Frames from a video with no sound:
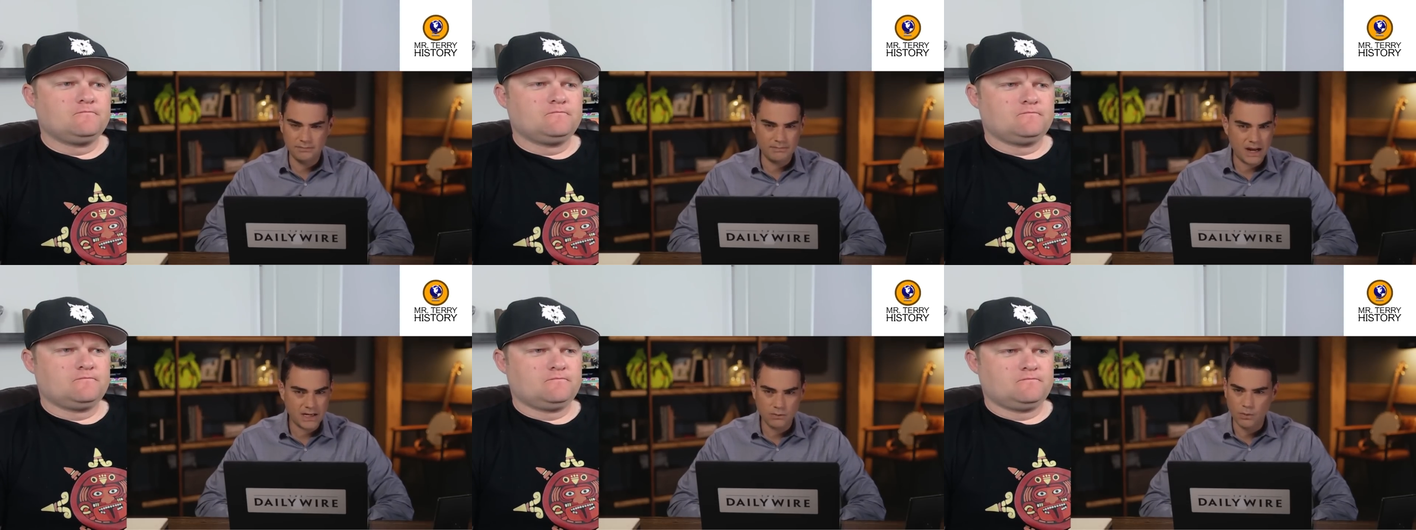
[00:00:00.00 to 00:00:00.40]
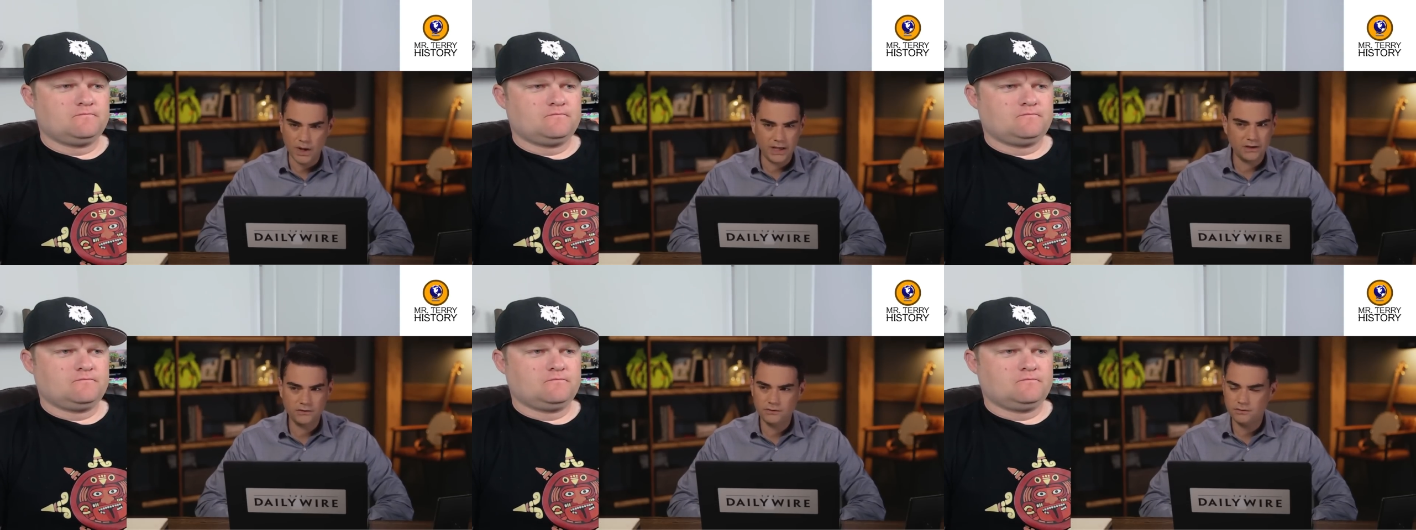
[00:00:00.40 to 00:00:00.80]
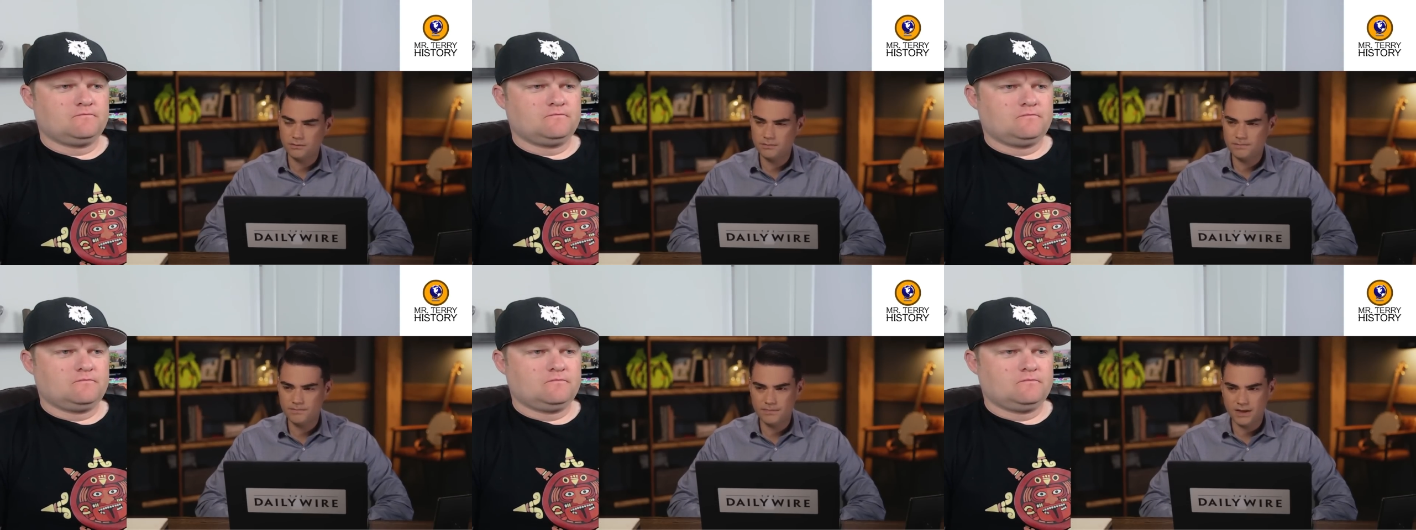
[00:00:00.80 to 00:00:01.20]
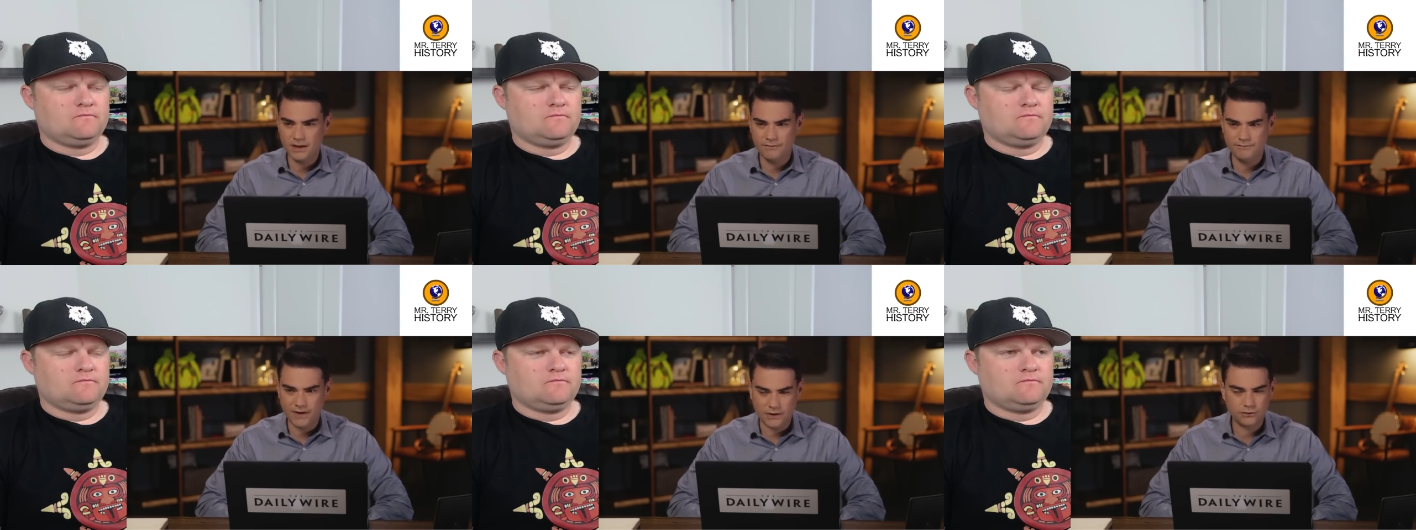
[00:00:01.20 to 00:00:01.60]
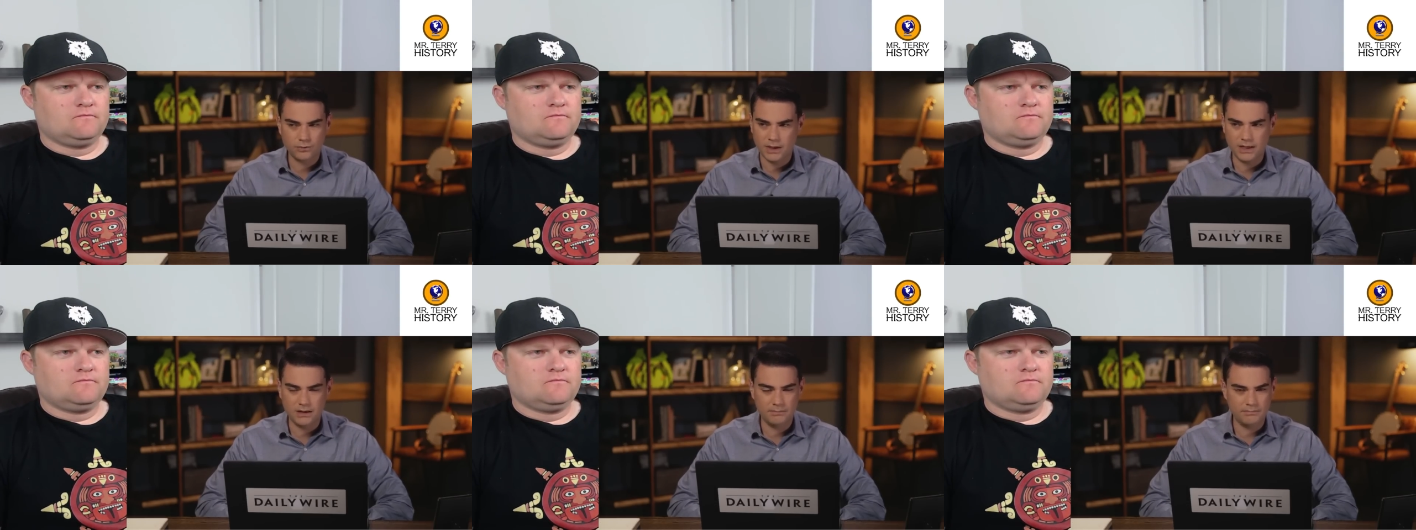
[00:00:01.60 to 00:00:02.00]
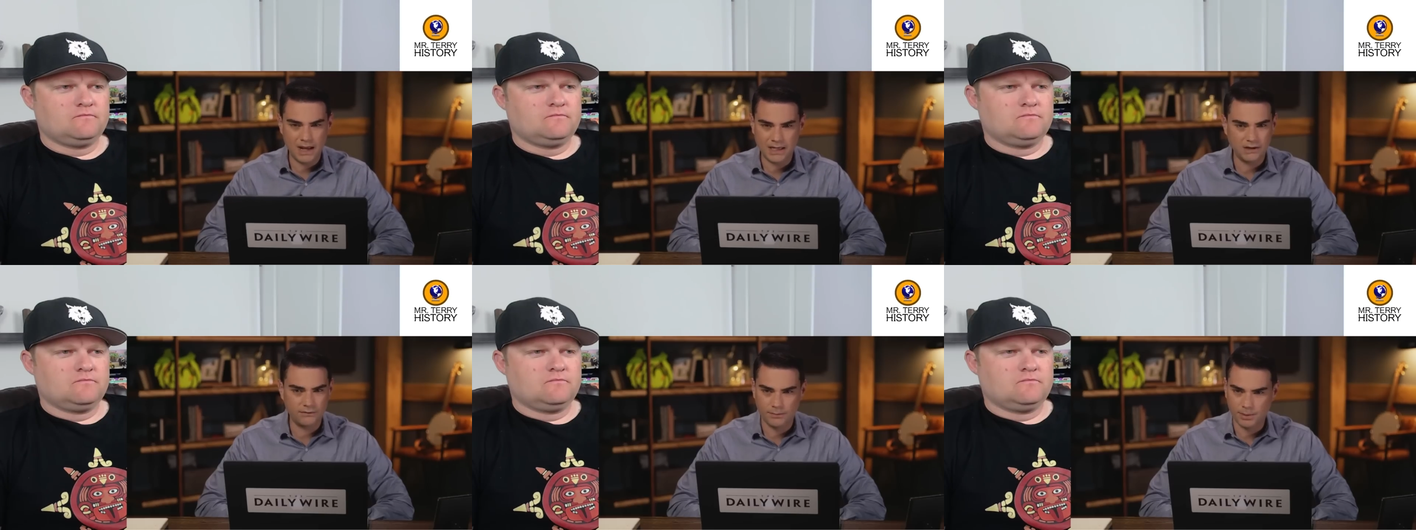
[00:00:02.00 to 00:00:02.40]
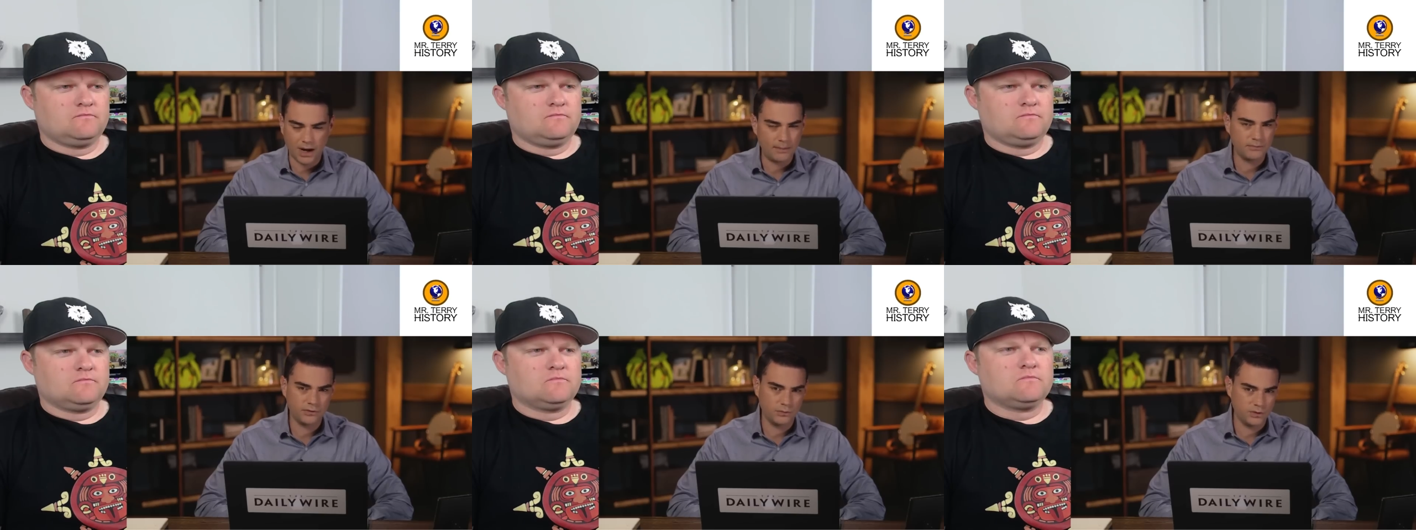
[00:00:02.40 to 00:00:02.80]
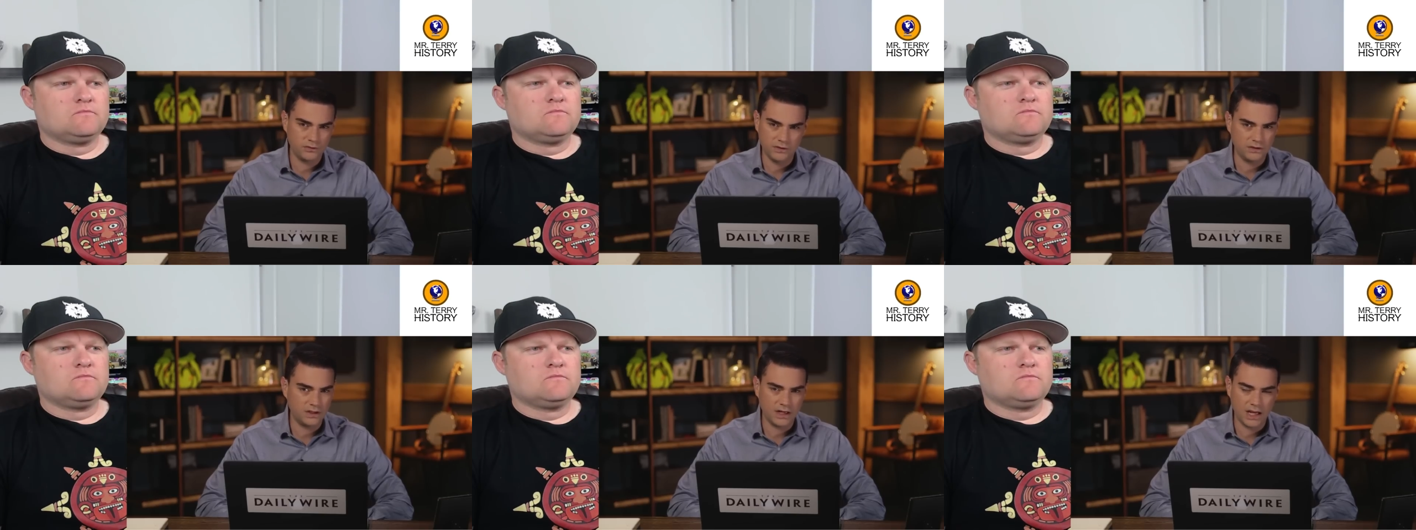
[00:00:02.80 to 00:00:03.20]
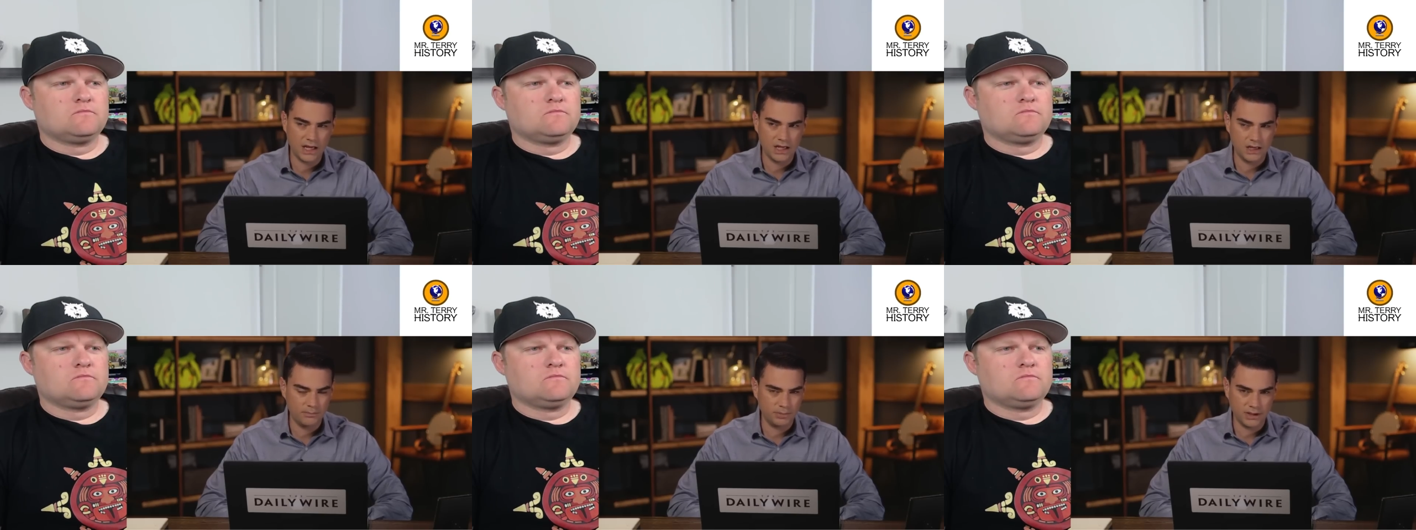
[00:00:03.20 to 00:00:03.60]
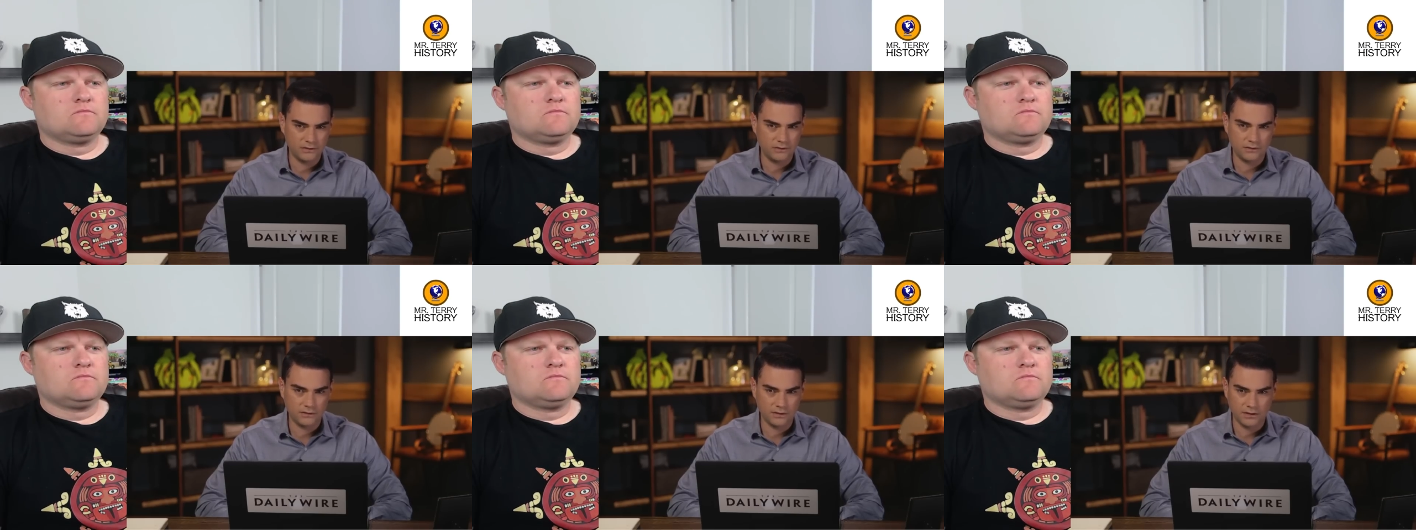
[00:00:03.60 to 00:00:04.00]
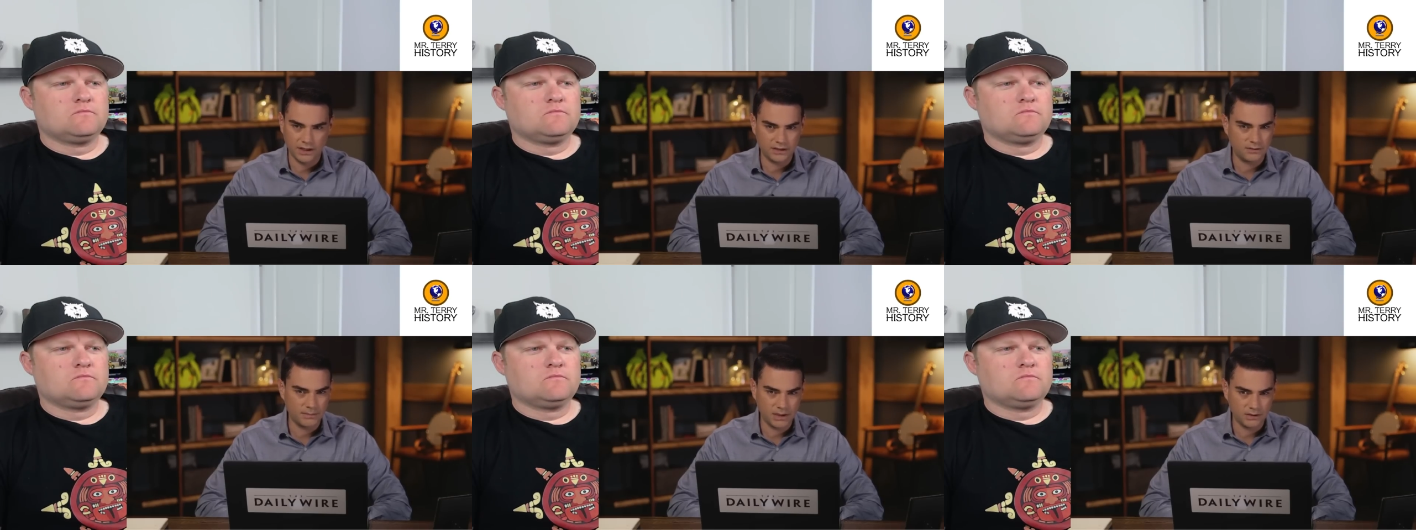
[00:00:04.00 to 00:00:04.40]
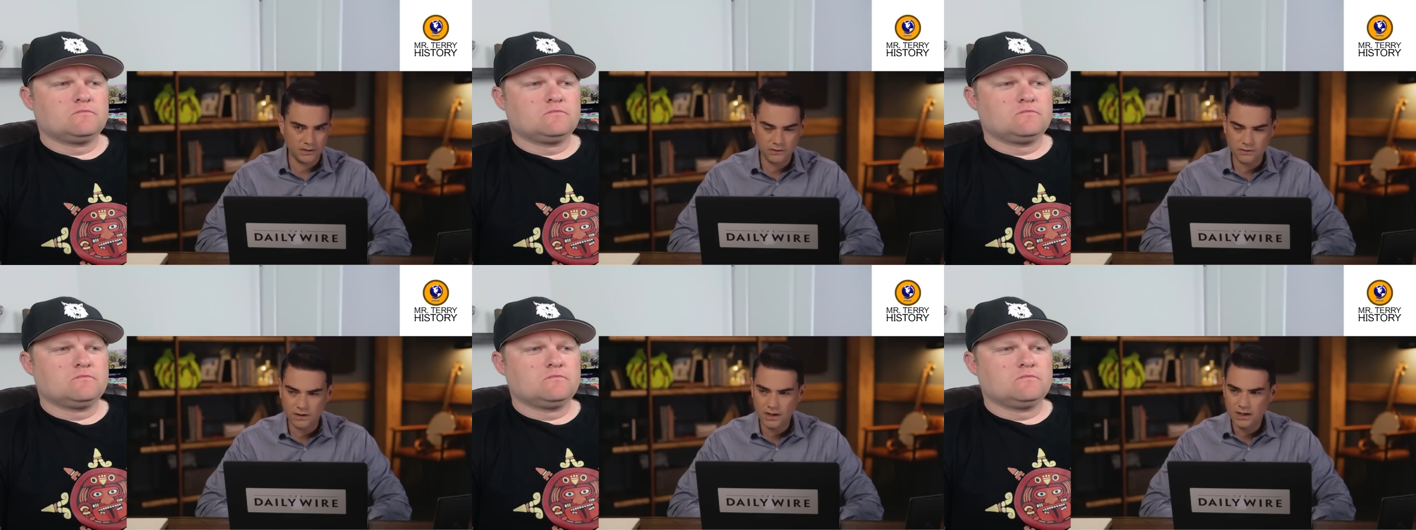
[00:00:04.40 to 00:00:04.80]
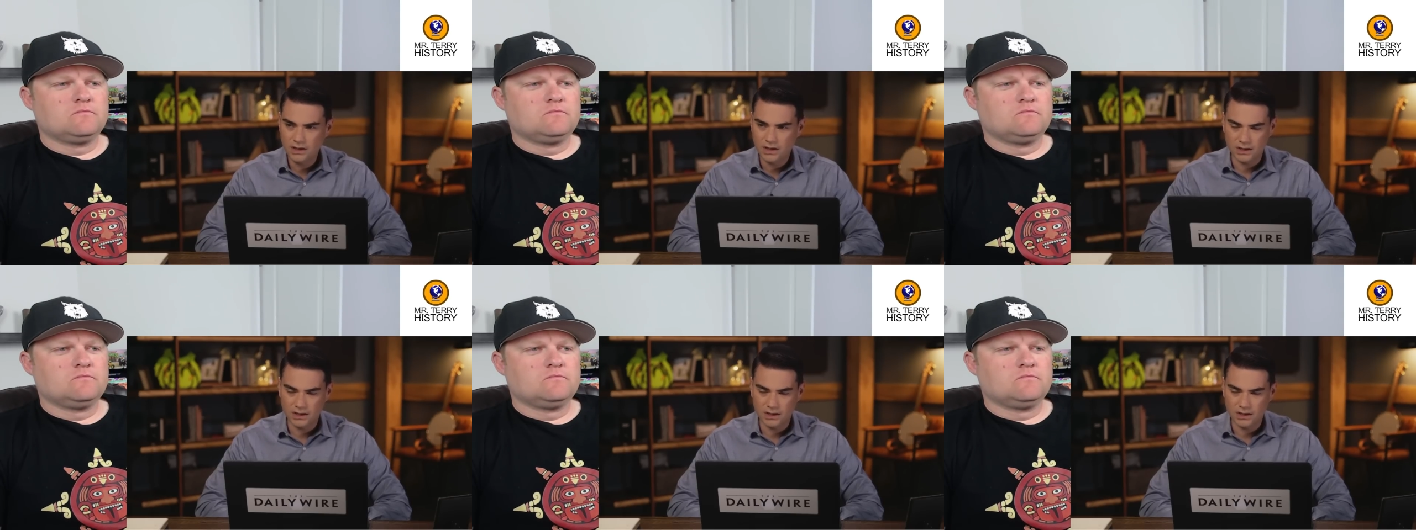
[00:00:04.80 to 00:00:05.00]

Speaker 1: in many ways effectuated many of the problems that we see today in places like the Middle East.